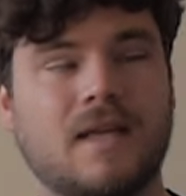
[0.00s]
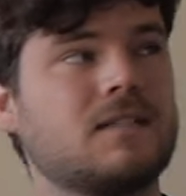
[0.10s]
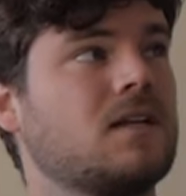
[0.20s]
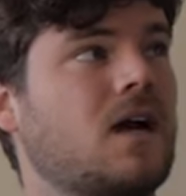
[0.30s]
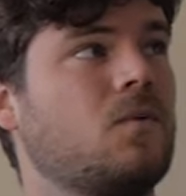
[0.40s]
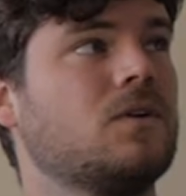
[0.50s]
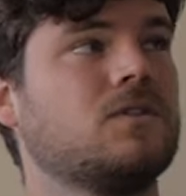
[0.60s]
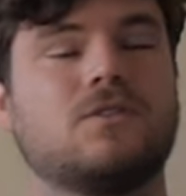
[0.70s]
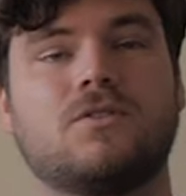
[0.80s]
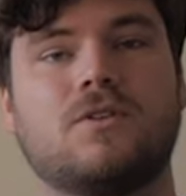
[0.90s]
Next, I wanted
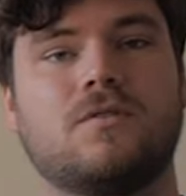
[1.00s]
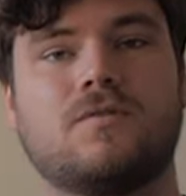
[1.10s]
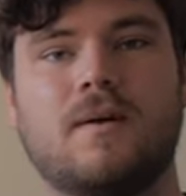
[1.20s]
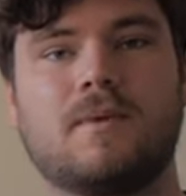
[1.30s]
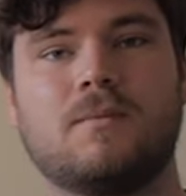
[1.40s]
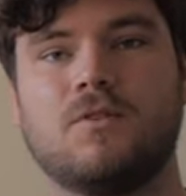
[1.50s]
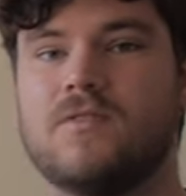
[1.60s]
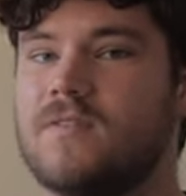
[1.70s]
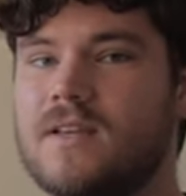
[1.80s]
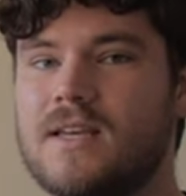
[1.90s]
to sort of, I'm gonna move
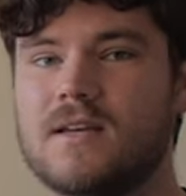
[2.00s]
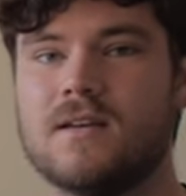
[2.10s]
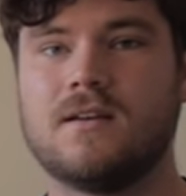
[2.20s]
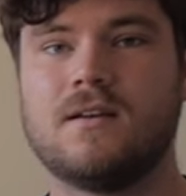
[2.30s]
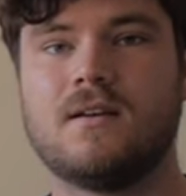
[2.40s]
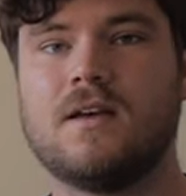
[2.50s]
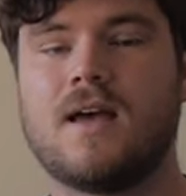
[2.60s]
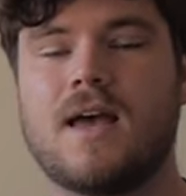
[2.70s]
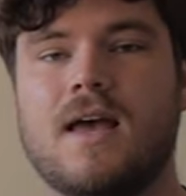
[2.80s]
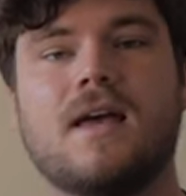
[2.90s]
over here
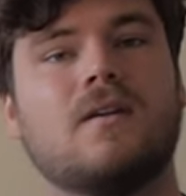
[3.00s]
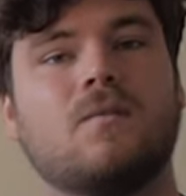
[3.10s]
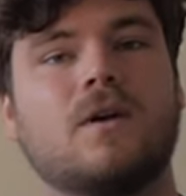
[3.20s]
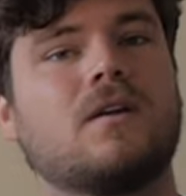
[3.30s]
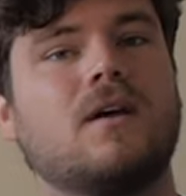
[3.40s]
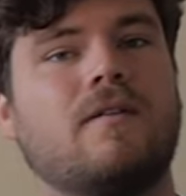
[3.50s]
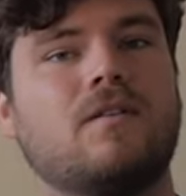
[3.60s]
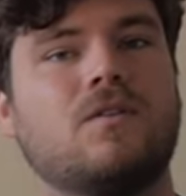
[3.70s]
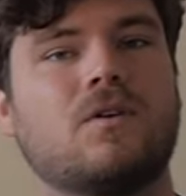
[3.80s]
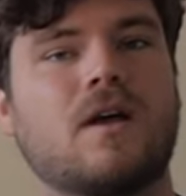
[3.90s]
and we're gonna have a
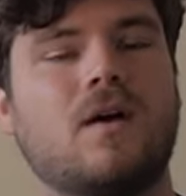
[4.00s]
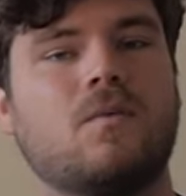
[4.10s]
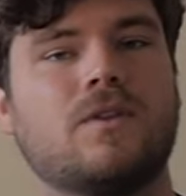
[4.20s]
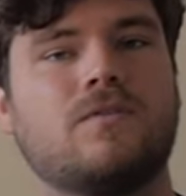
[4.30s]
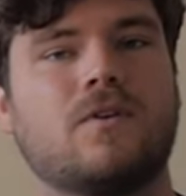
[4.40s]
look at what the